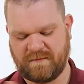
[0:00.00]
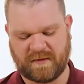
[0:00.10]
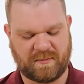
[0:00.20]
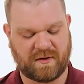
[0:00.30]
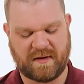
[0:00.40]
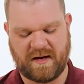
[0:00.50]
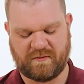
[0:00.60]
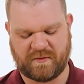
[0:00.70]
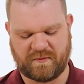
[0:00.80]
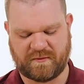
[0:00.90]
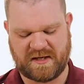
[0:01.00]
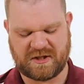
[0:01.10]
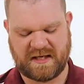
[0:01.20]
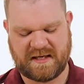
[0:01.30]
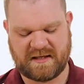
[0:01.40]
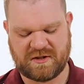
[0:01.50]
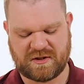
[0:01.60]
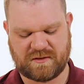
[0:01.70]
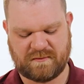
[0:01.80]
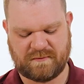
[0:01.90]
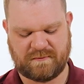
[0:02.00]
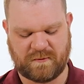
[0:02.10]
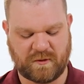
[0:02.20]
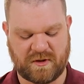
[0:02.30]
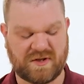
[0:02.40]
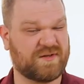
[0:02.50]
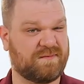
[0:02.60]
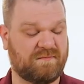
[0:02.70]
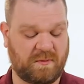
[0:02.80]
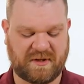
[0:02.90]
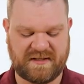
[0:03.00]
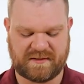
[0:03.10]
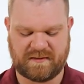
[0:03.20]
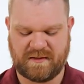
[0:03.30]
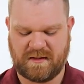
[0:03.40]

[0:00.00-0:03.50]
Flip it around for a fresh edge or just replace it.